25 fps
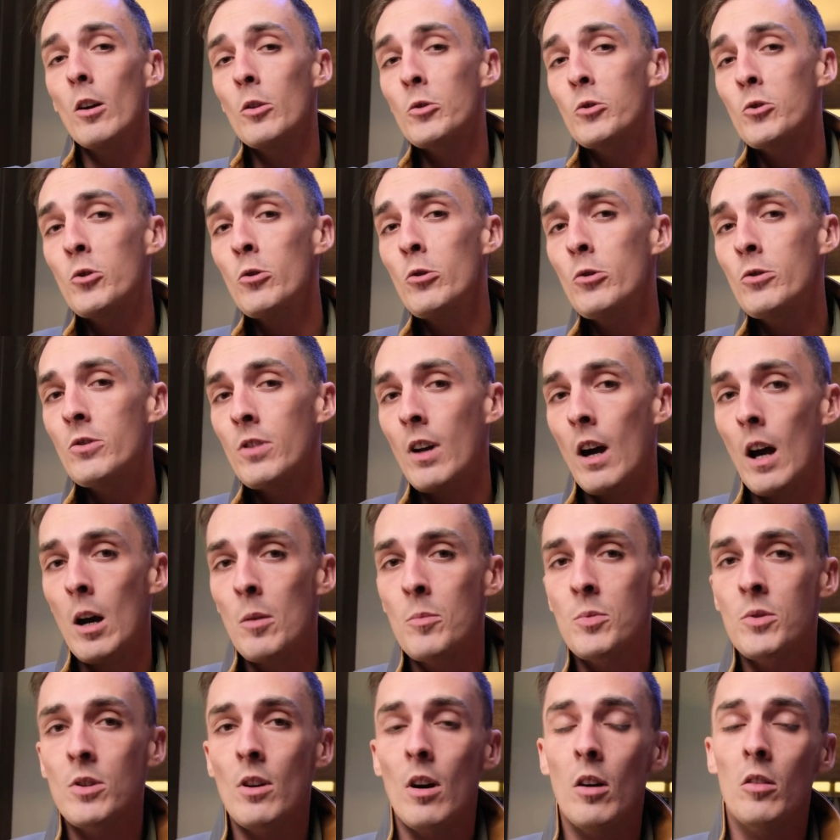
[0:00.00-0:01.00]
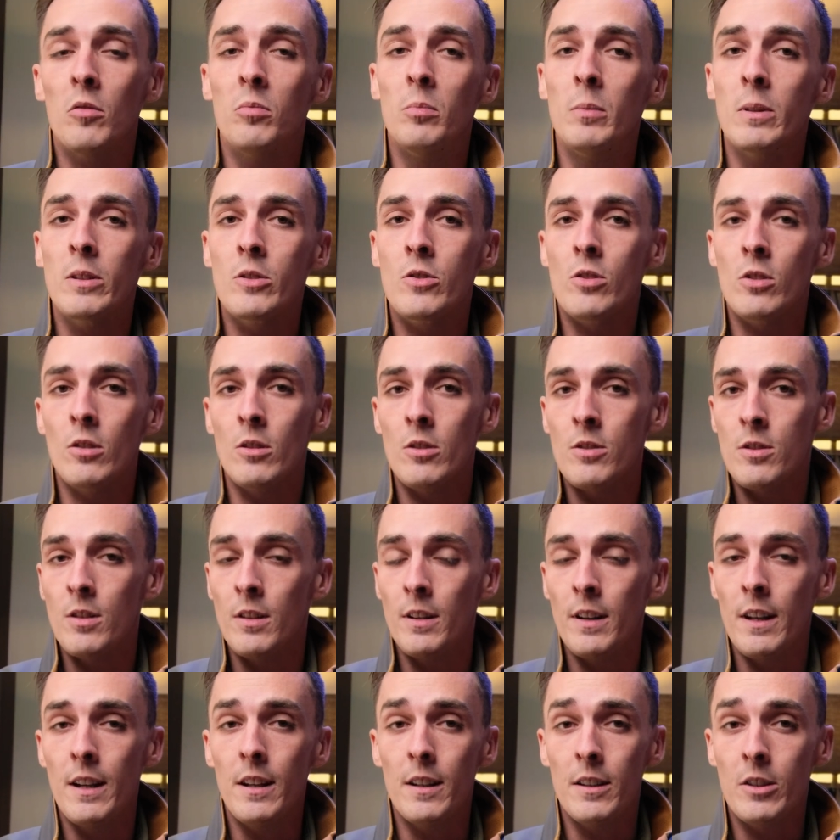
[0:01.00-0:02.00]
are 2 types of midsoles
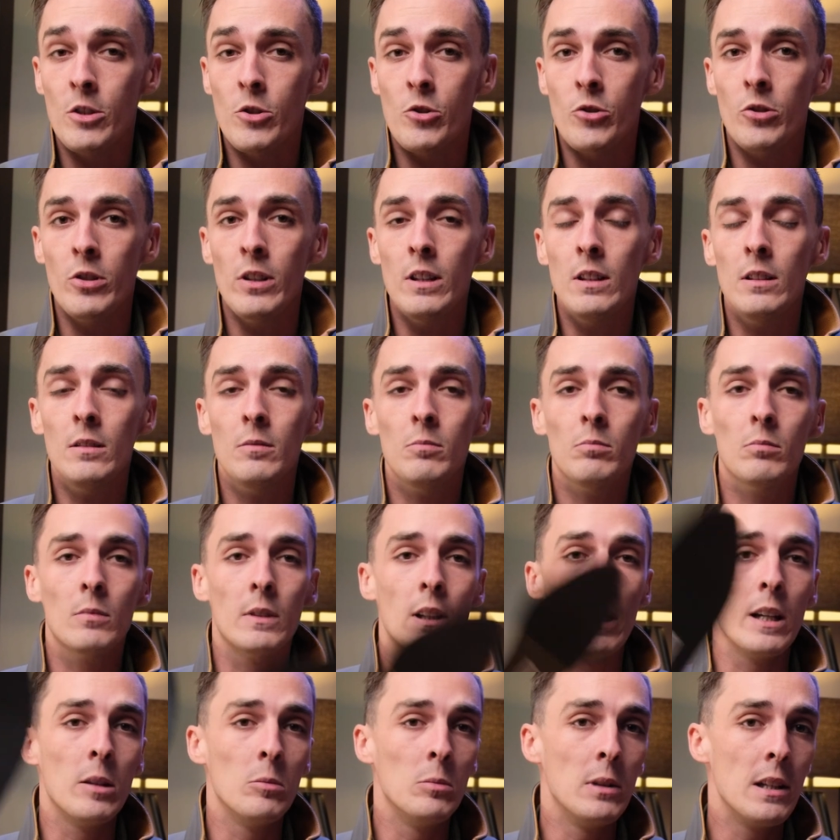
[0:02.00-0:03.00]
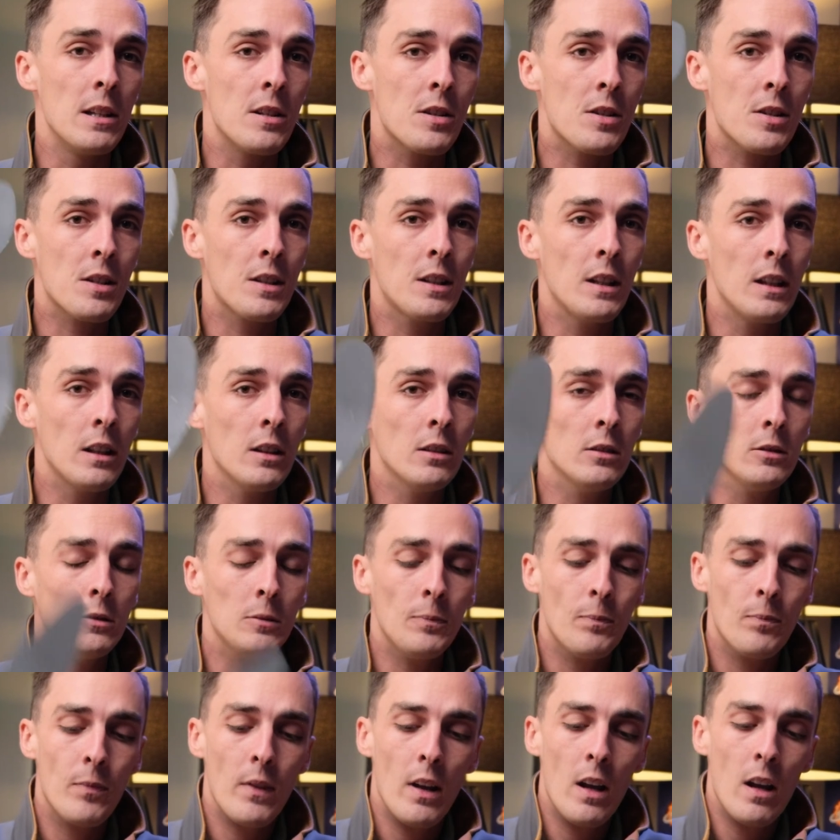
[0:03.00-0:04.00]
in the industry, namely steel
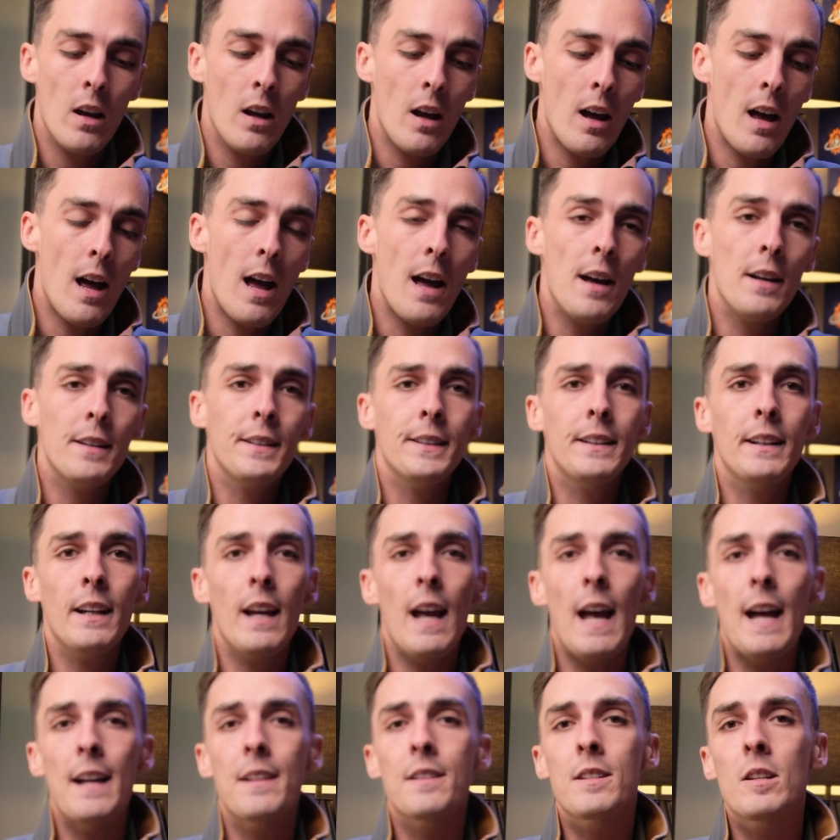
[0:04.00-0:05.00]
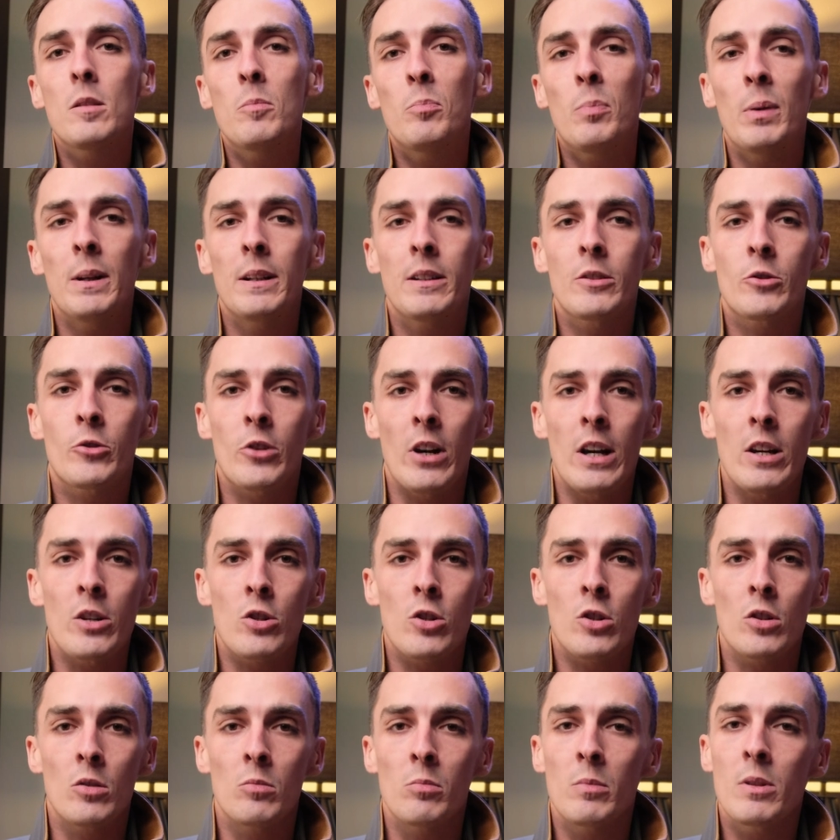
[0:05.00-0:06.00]
and
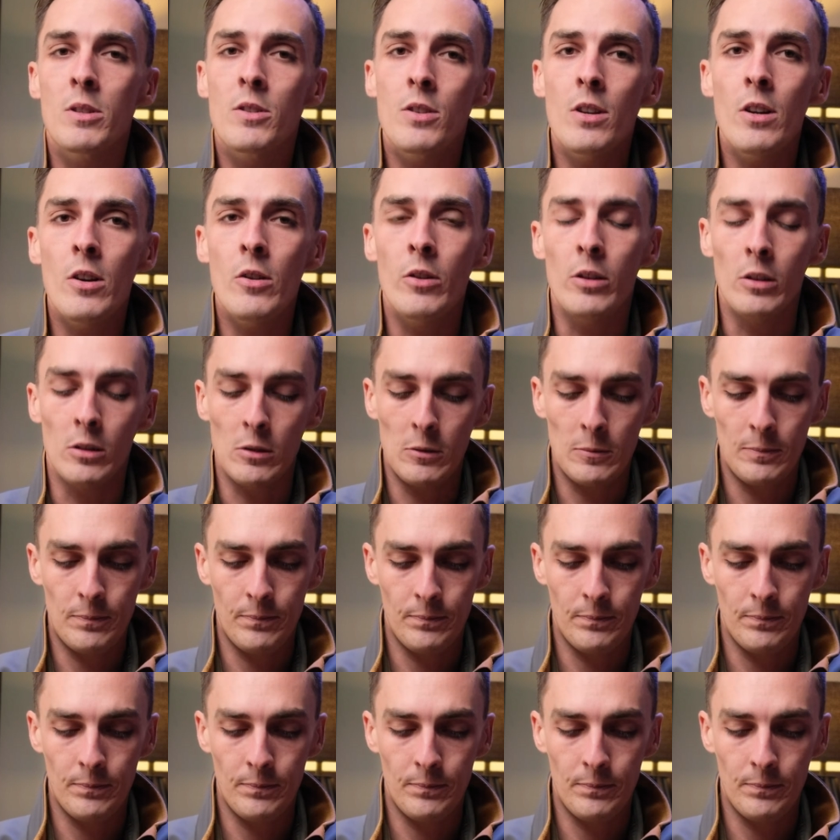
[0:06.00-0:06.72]
anti-penetration material.